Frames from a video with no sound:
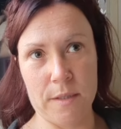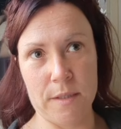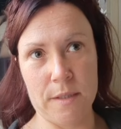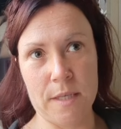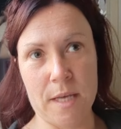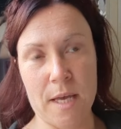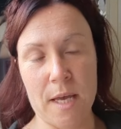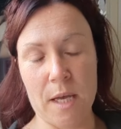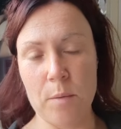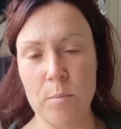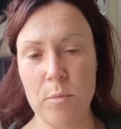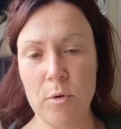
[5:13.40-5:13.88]

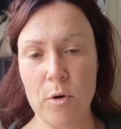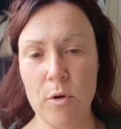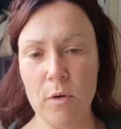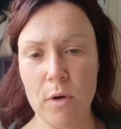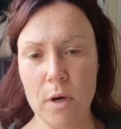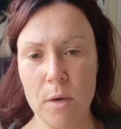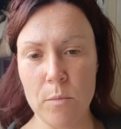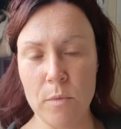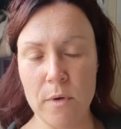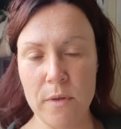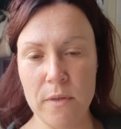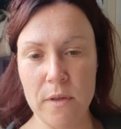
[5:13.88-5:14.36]
tech
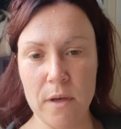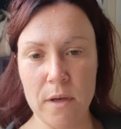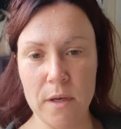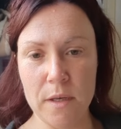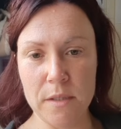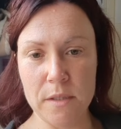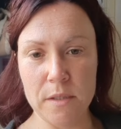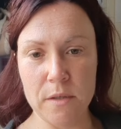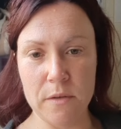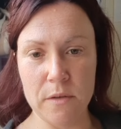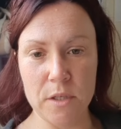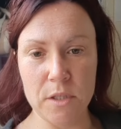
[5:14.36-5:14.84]
program with her
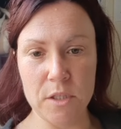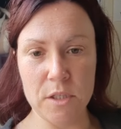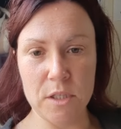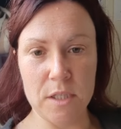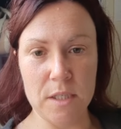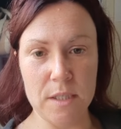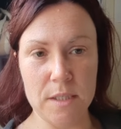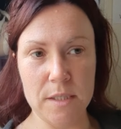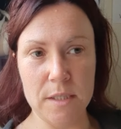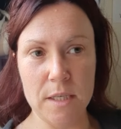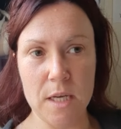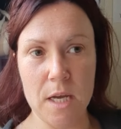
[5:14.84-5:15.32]
so that
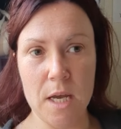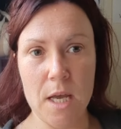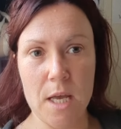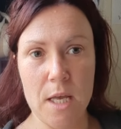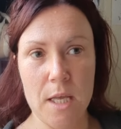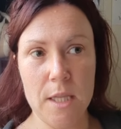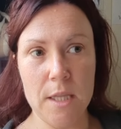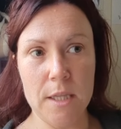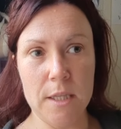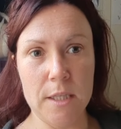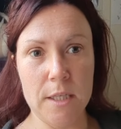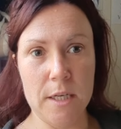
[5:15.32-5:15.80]
she's
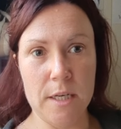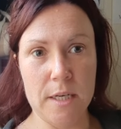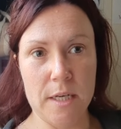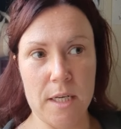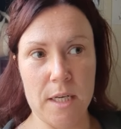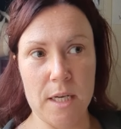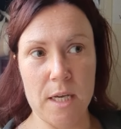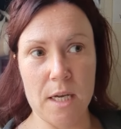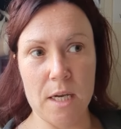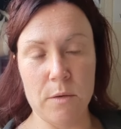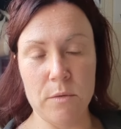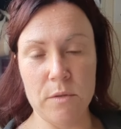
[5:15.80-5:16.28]

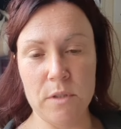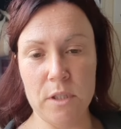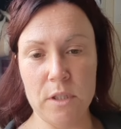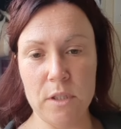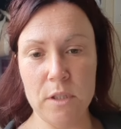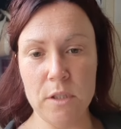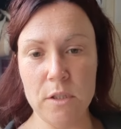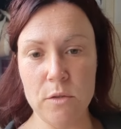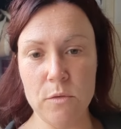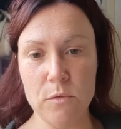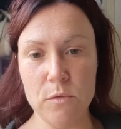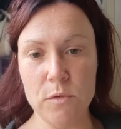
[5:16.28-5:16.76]
learning how to
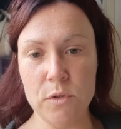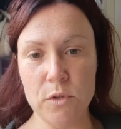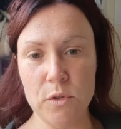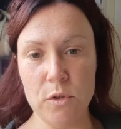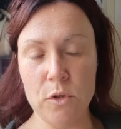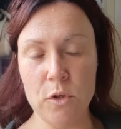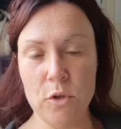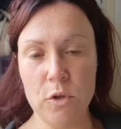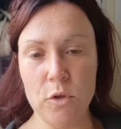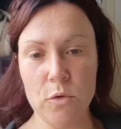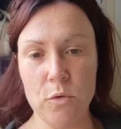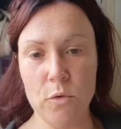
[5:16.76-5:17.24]
use
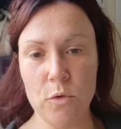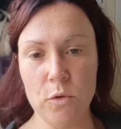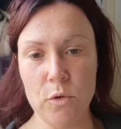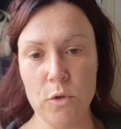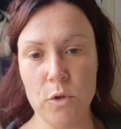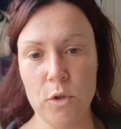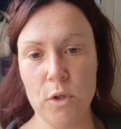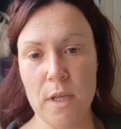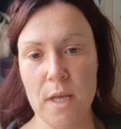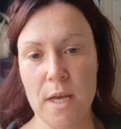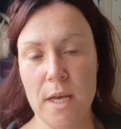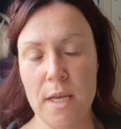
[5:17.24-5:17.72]

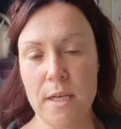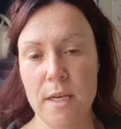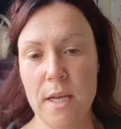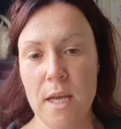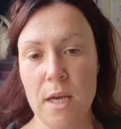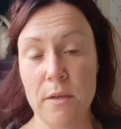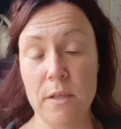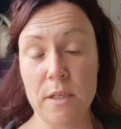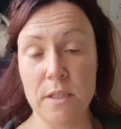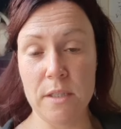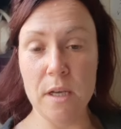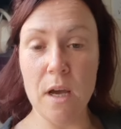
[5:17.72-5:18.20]
Google and
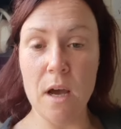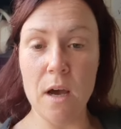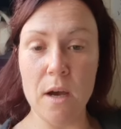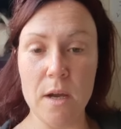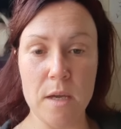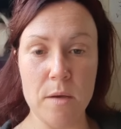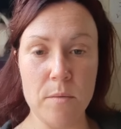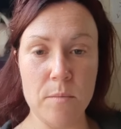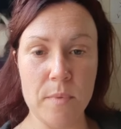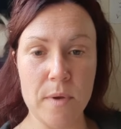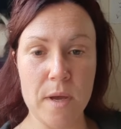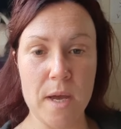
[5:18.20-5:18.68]
how to
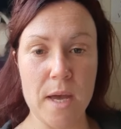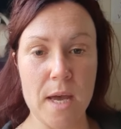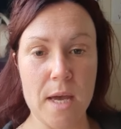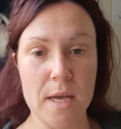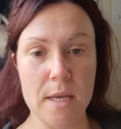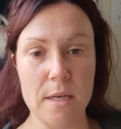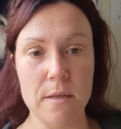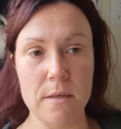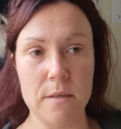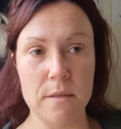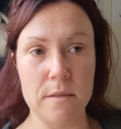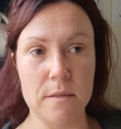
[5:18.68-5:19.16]
type
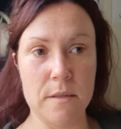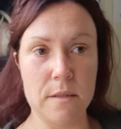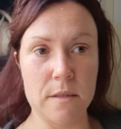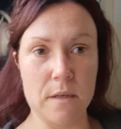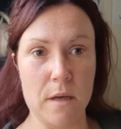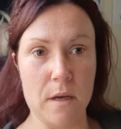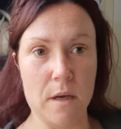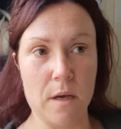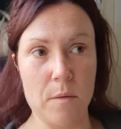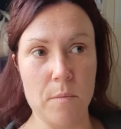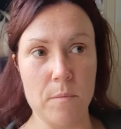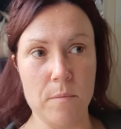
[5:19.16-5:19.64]
and
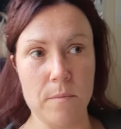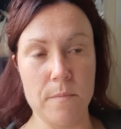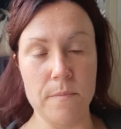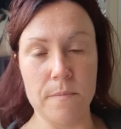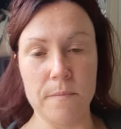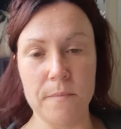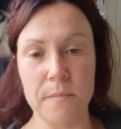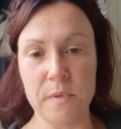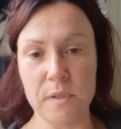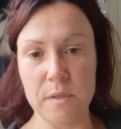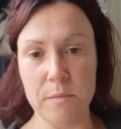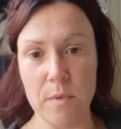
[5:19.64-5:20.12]

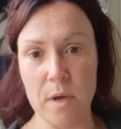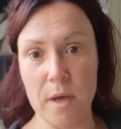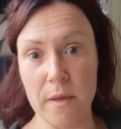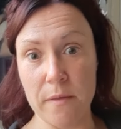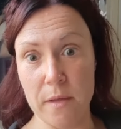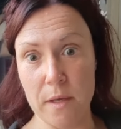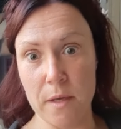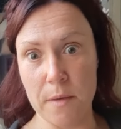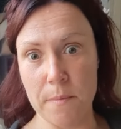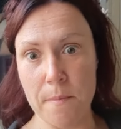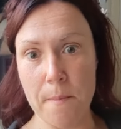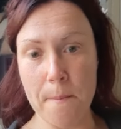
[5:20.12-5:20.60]
some
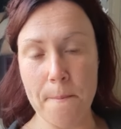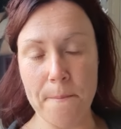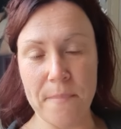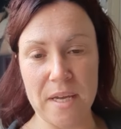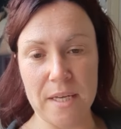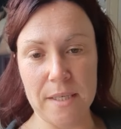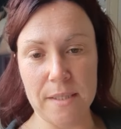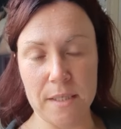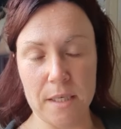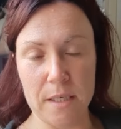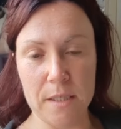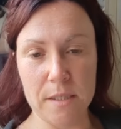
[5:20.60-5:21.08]
other
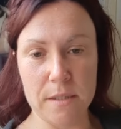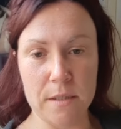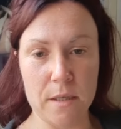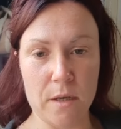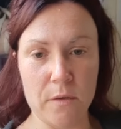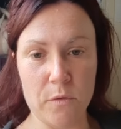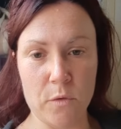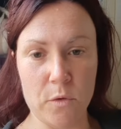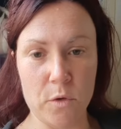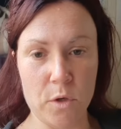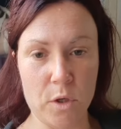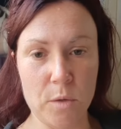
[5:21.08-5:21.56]
basic
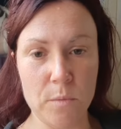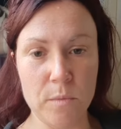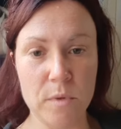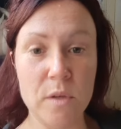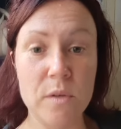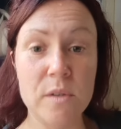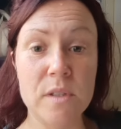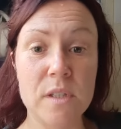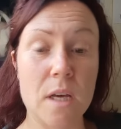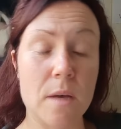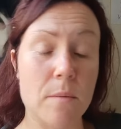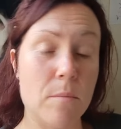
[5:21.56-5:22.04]
stuff on a
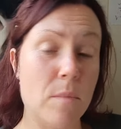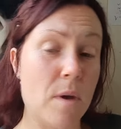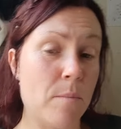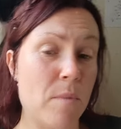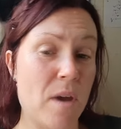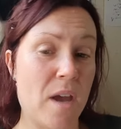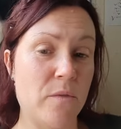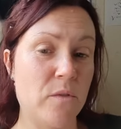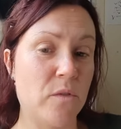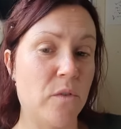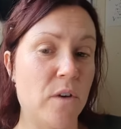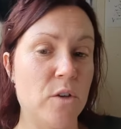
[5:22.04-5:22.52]
computer. And I
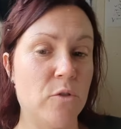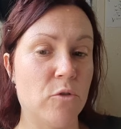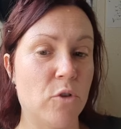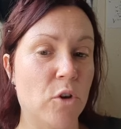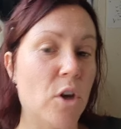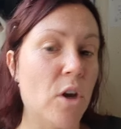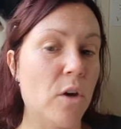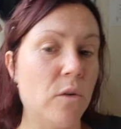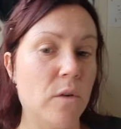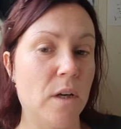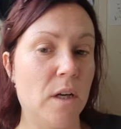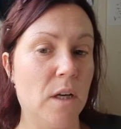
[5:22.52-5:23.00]
might have to find her a
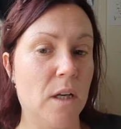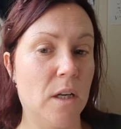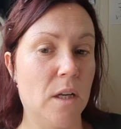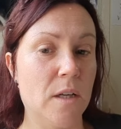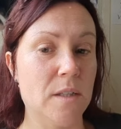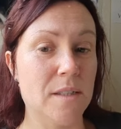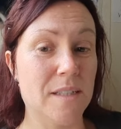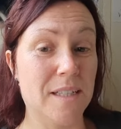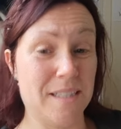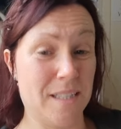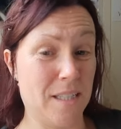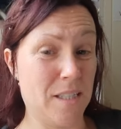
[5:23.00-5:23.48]
coding
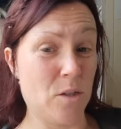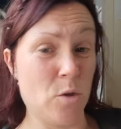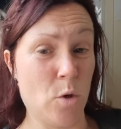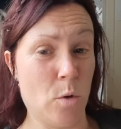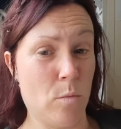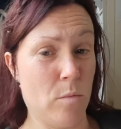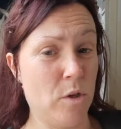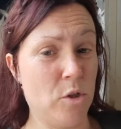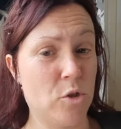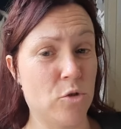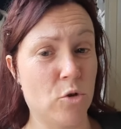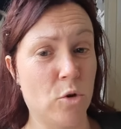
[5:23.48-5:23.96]
class because it's
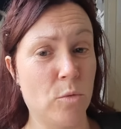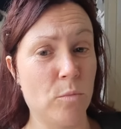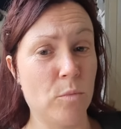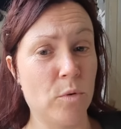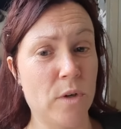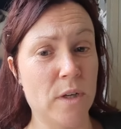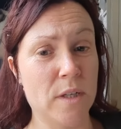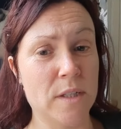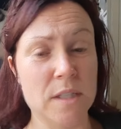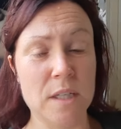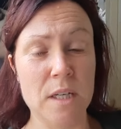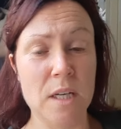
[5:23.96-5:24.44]
not my strong
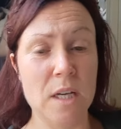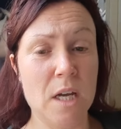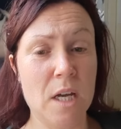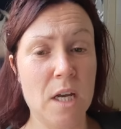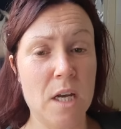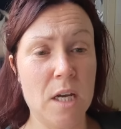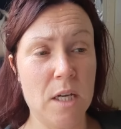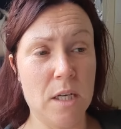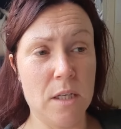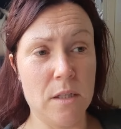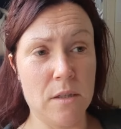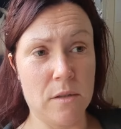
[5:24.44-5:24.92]
point.
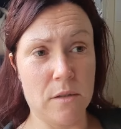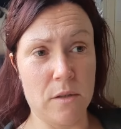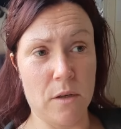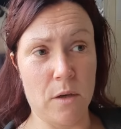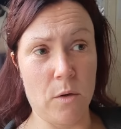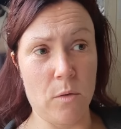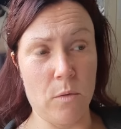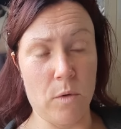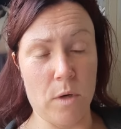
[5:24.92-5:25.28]
So,